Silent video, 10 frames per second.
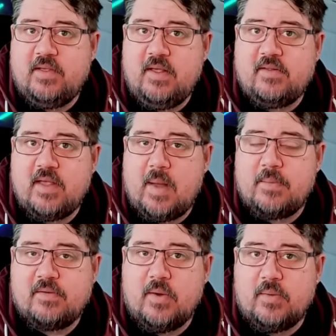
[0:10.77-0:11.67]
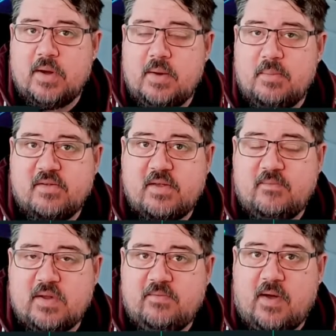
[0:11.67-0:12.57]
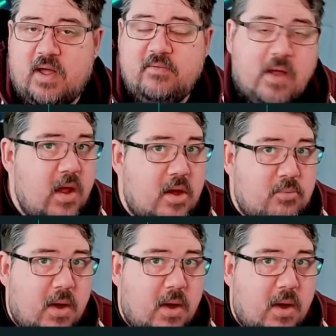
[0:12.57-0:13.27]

This is episode number 75.